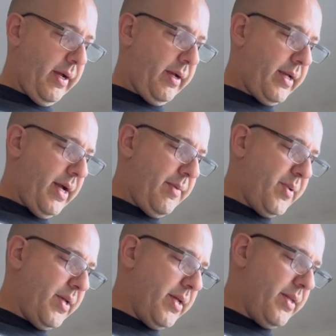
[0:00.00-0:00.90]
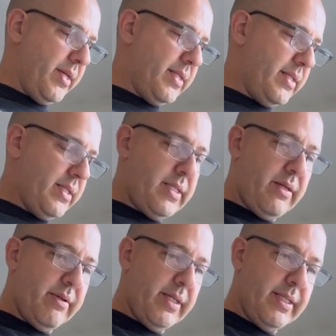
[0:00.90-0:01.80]
copy in this
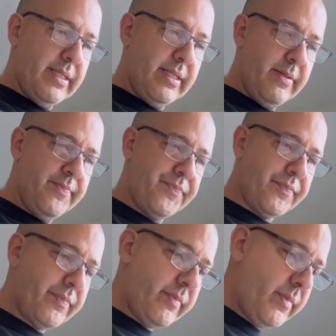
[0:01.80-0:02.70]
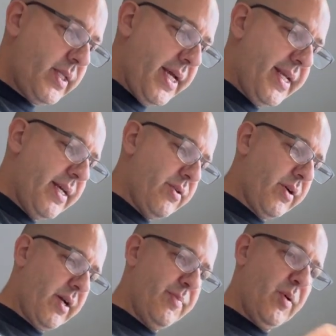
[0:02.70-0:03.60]
series. And yeah, there are a
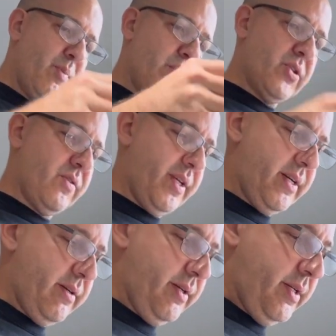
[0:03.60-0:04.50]
couple of books over here